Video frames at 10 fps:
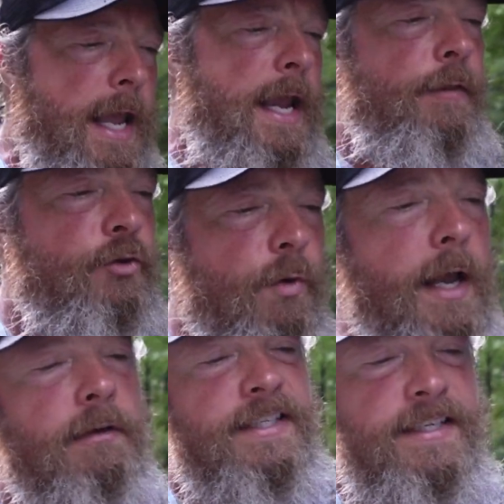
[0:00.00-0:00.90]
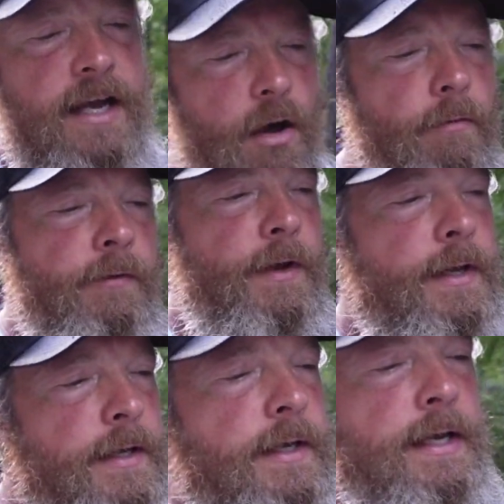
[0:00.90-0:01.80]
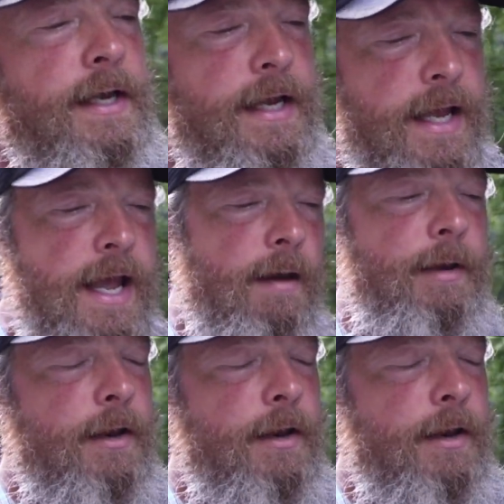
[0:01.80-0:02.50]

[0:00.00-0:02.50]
And the trail itself, I mean,